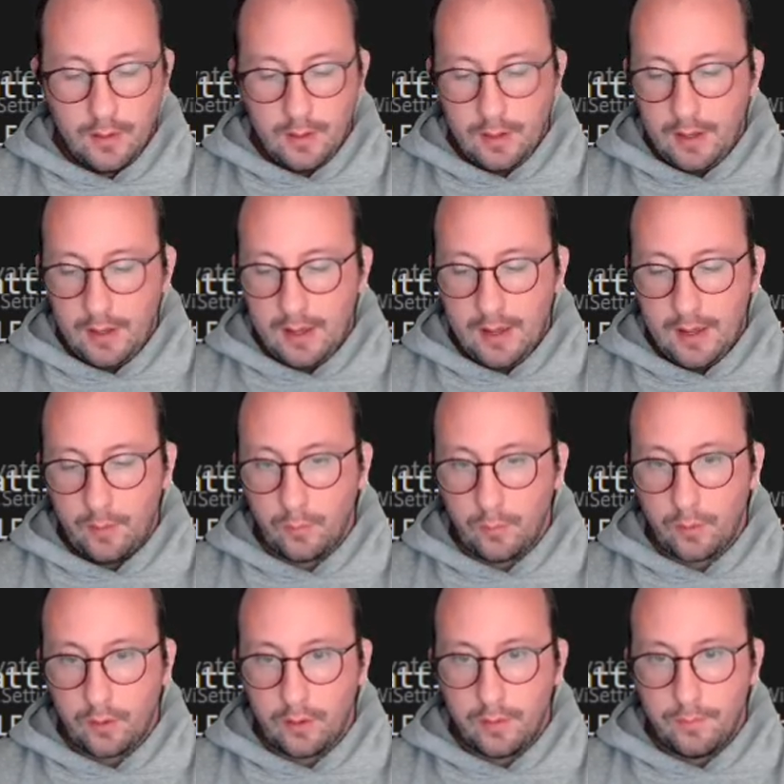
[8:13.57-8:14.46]
And
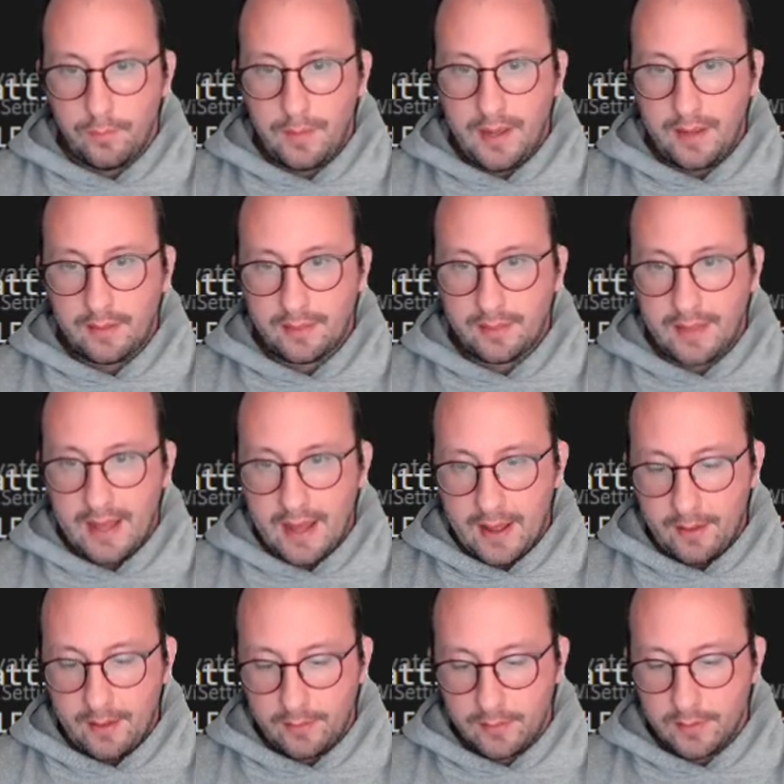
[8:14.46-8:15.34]
we're going to make
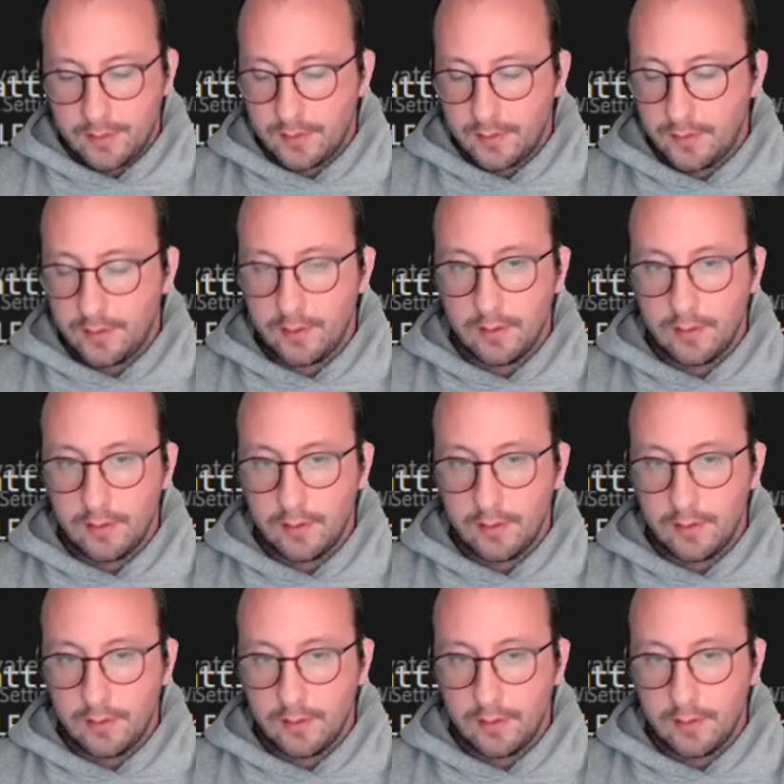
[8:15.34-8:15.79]
that